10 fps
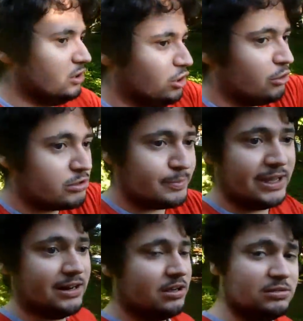Who was
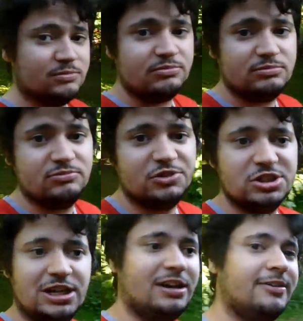better, Richard
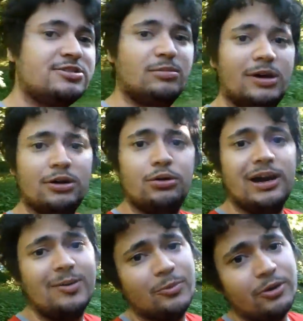Harris or Michael
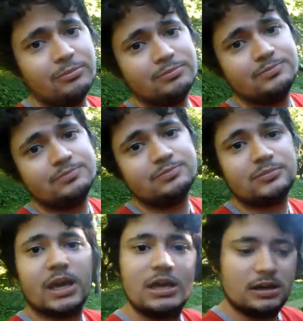Gambon?
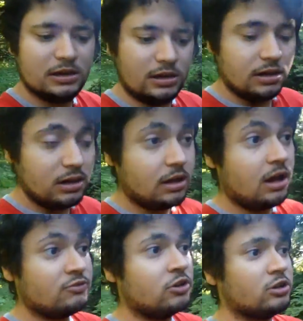
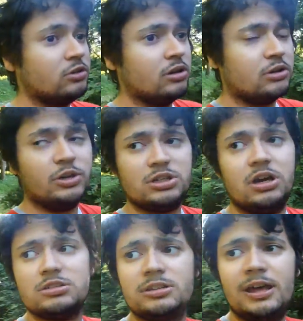I've got a quick
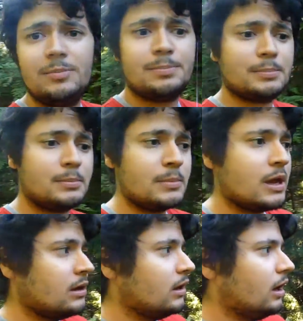answer to that.
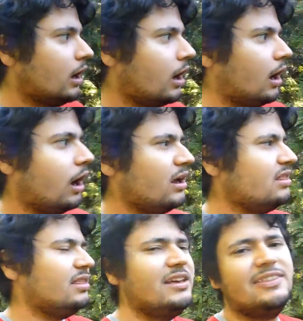I
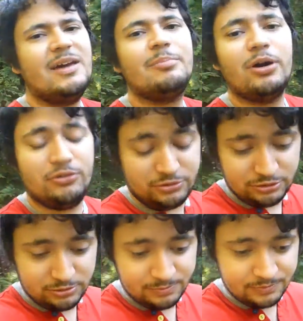think they're both
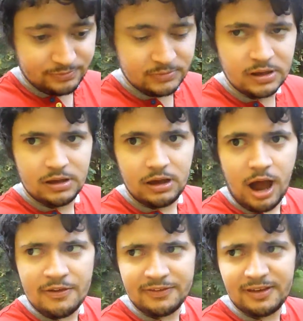good.
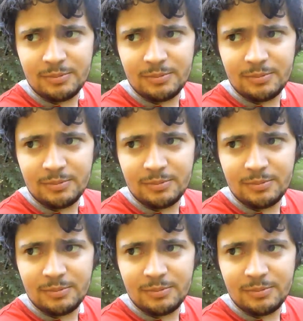I think they're